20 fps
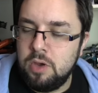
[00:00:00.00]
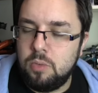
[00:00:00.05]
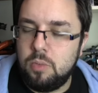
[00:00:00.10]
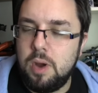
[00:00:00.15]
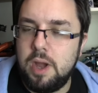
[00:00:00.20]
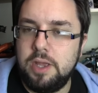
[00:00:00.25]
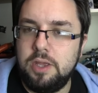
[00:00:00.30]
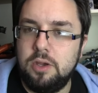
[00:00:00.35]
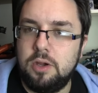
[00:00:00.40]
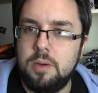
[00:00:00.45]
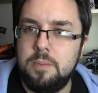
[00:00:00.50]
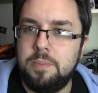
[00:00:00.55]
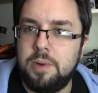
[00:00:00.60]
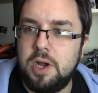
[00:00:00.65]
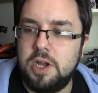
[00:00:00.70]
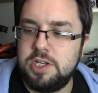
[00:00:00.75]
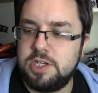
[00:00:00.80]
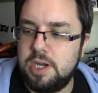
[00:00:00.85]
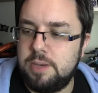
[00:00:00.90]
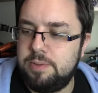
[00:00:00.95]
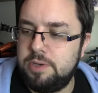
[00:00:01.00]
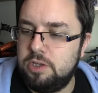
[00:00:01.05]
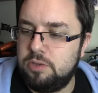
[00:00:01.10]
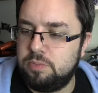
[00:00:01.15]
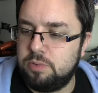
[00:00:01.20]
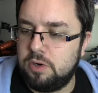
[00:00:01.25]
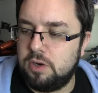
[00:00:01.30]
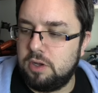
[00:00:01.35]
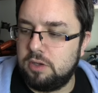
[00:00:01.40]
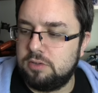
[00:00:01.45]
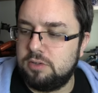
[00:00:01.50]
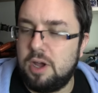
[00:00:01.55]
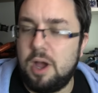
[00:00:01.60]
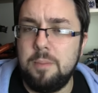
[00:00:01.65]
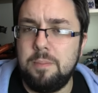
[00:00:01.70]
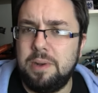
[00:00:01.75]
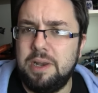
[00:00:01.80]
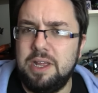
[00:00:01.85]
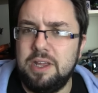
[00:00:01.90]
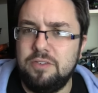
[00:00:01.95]
where you can buy Japanese products, I
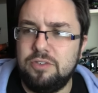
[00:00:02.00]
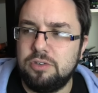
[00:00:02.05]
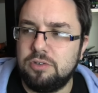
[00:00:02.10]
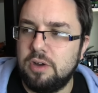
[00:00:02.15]
believe,